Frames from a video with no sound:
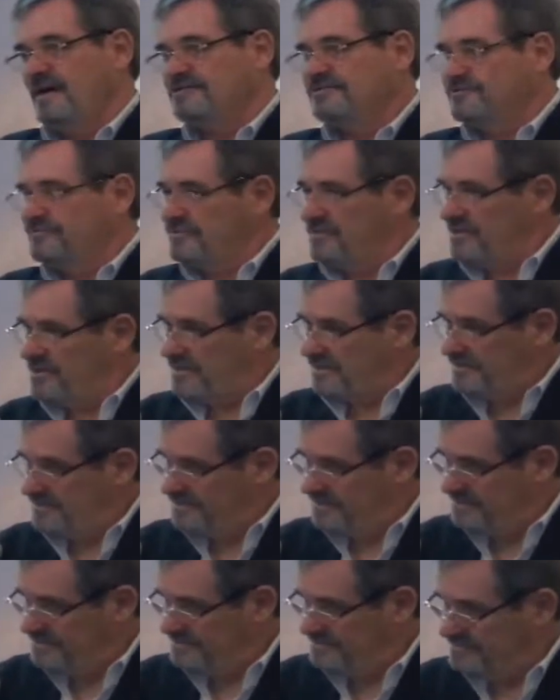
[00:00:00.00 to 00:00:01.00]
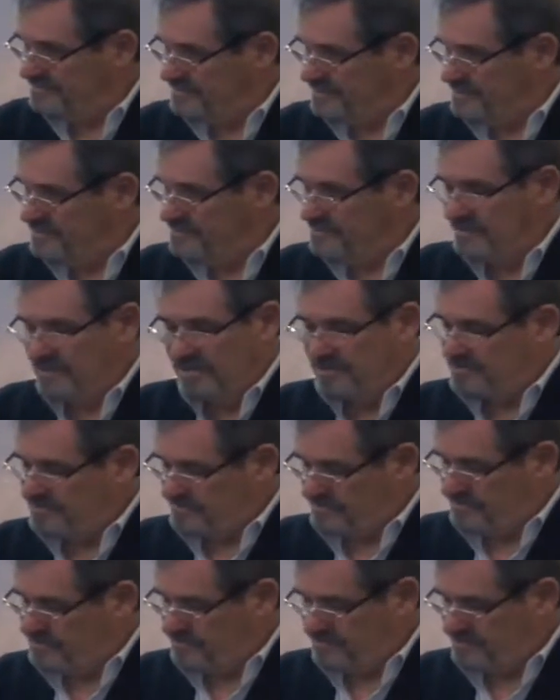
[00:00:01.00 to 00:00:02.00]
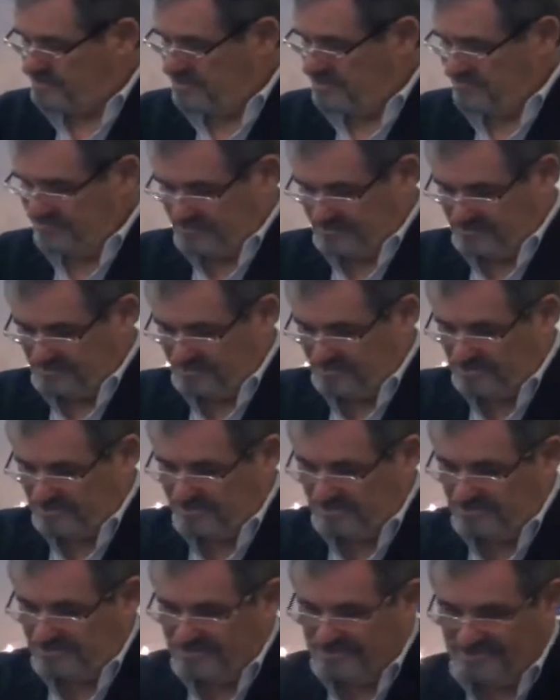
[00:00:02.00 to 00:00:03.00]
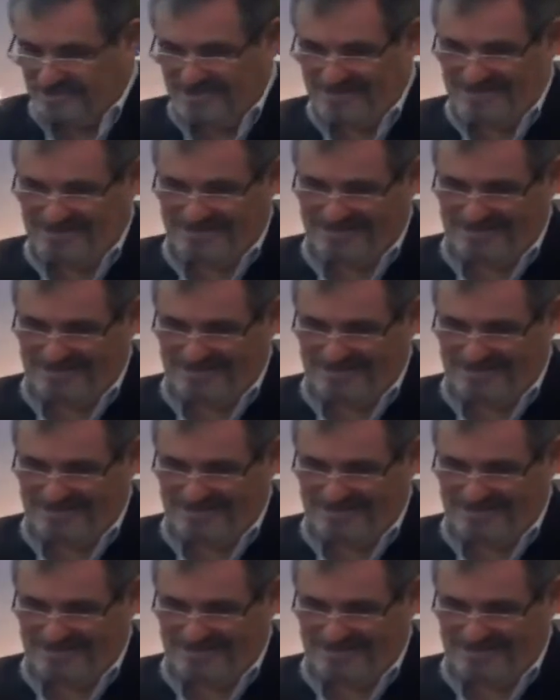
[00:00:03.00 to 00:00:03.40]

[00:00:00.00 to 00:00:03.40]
I tried to honor those coffee spills.